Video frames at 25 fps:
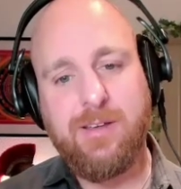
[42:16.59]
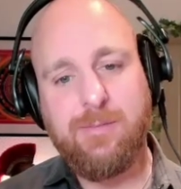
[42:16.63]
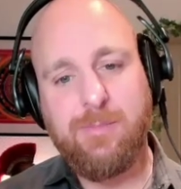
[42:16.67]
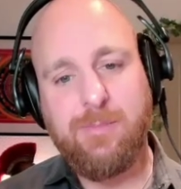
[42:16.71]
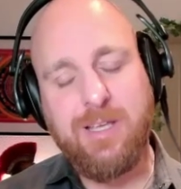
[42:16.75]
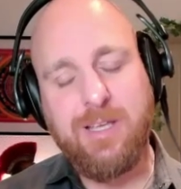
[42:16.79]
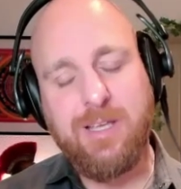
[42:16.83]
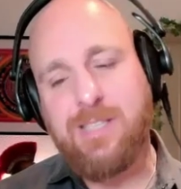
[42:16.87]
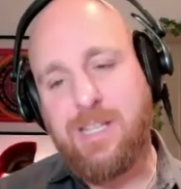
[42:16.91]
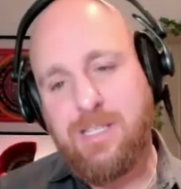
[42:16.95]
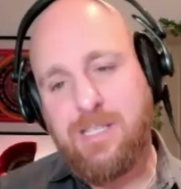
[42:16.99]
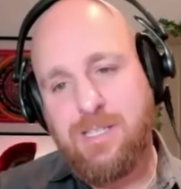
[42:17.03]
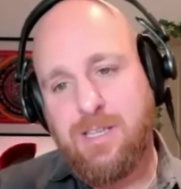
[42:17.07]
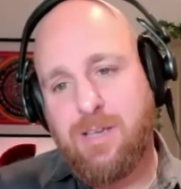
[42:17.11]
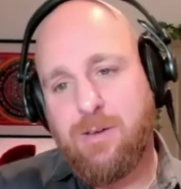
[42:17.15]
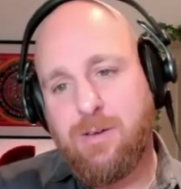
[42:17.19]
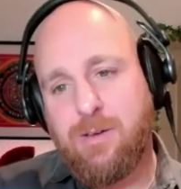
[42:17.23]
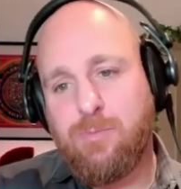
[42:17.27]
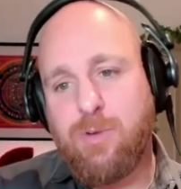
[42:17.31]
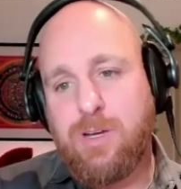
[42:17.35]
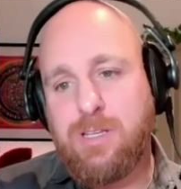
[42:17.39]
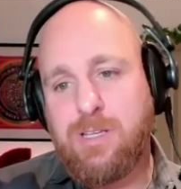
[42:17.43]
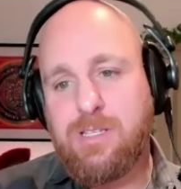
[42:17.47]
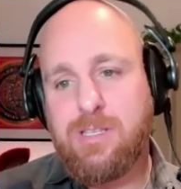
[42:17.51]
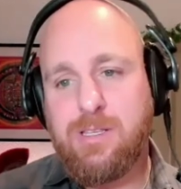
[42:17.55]
Because that's
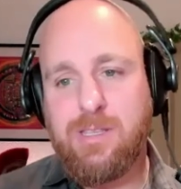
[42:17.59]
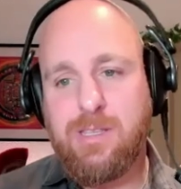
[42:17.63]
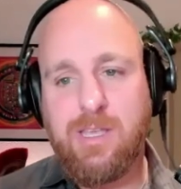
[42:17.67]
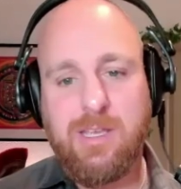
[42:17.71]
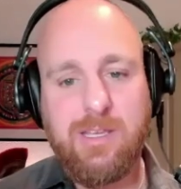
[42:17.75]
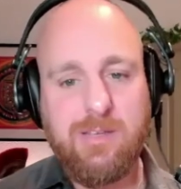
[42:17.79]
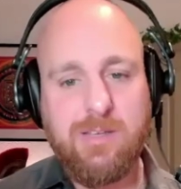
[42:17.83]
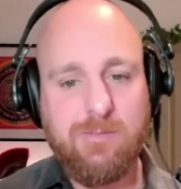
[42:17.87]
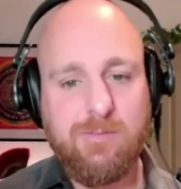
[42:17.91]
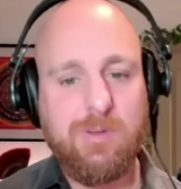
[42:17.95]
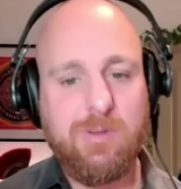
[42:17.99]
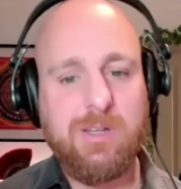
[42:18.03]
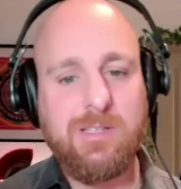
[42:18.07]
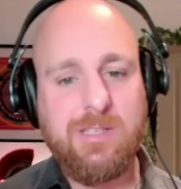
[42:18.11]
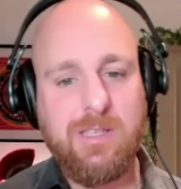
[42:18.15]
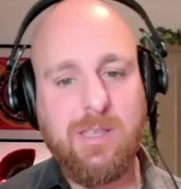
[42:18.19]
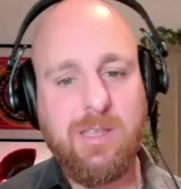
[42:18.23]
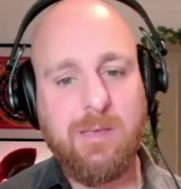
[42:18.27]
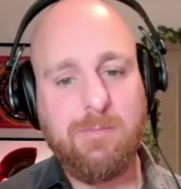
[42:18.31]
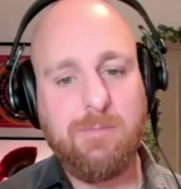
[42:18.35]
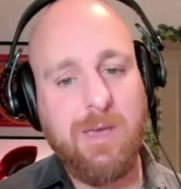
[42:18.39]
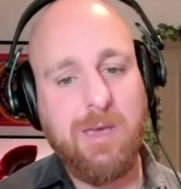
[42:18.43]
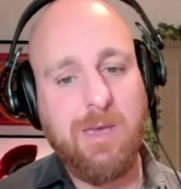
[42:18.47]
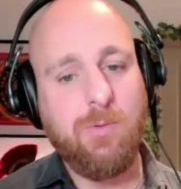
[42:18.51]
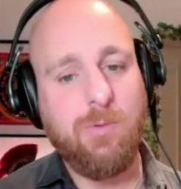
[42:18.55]
what is it
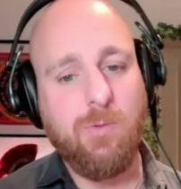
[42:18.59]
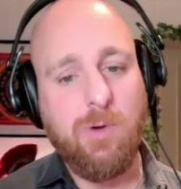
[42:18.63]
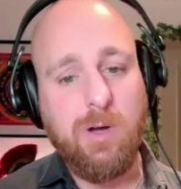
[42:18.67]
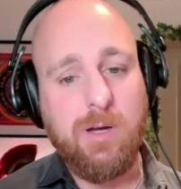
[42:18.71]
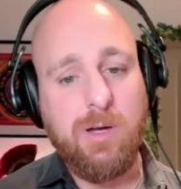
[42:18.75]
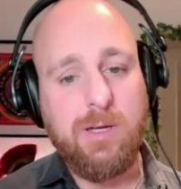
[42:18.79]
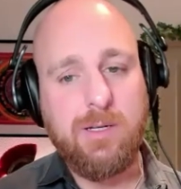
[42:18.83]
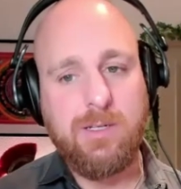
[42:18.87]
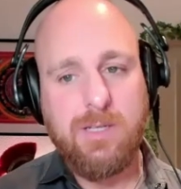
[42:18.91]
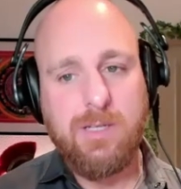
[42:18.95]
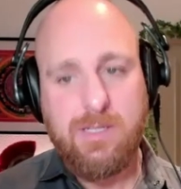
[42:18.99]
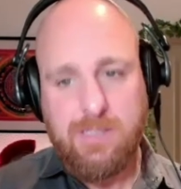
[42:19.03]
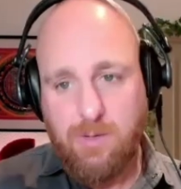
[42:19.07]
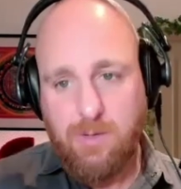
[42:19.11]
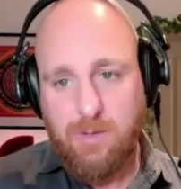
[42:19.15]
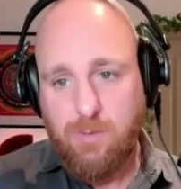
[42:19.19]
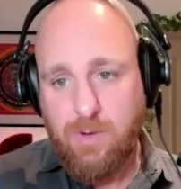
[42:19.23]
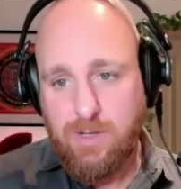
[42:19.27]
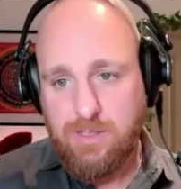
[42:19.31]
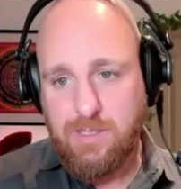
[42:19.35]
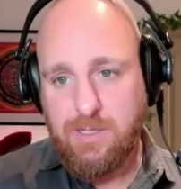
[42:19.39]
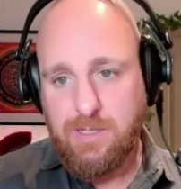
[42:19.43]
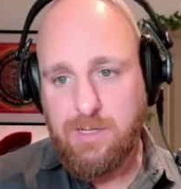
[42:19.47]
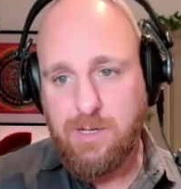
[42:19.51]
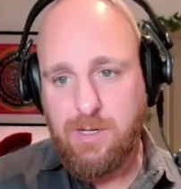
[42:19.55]
that men want, is they
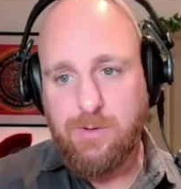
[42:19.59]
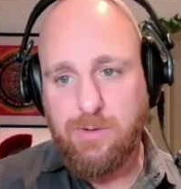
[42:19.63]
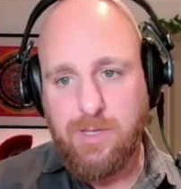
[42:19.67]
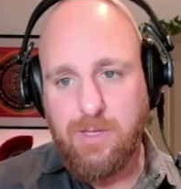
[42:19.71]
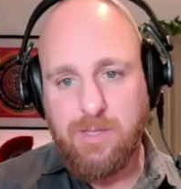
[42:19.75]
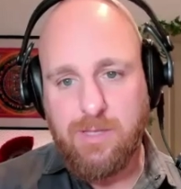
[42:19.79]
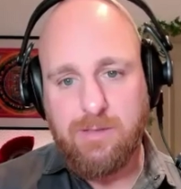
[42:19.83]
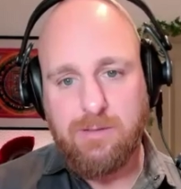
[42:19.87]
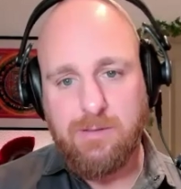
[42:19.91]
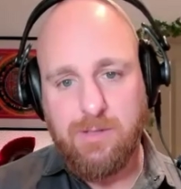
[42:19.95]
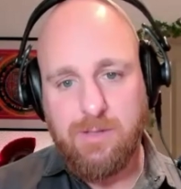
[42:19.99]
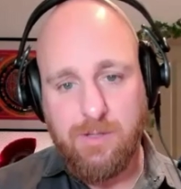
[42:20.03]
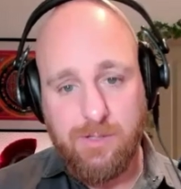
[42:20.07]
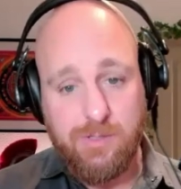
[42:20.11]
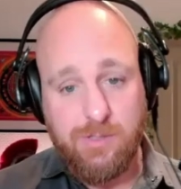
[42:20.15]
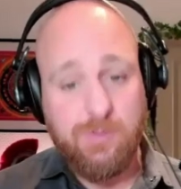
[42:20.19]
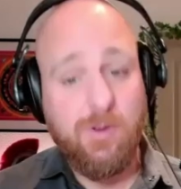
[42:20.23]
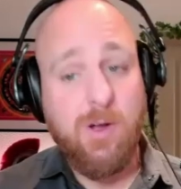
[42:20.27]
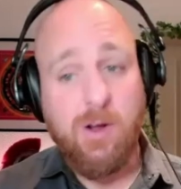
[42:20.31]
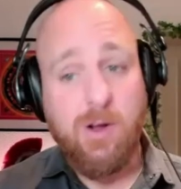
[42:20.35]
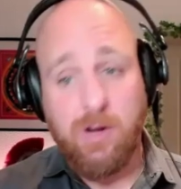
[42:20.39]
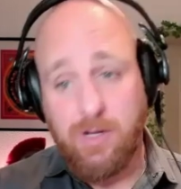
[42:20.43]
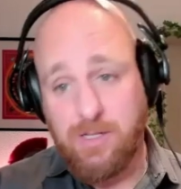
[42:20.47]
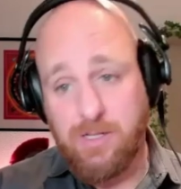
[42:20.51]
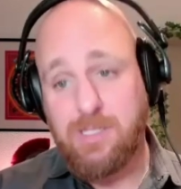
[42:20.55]
want to know that they're
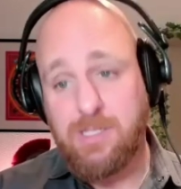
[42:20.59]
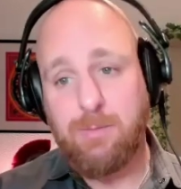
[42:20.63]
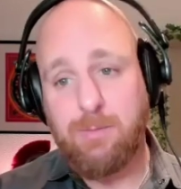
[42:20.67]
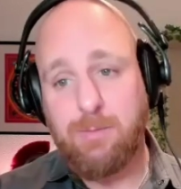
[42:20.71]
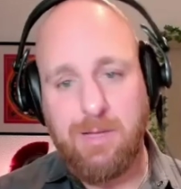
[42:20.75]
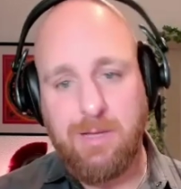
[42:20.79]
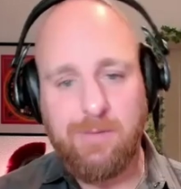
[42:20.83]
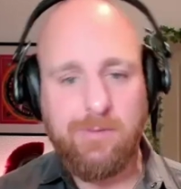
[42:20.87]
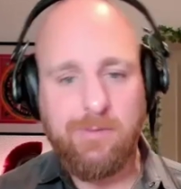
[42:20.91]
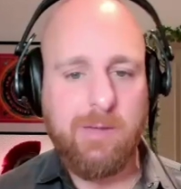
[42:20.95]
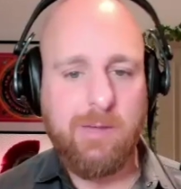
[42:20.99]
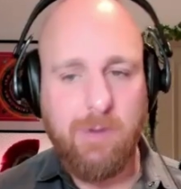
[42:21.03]
strong on some level.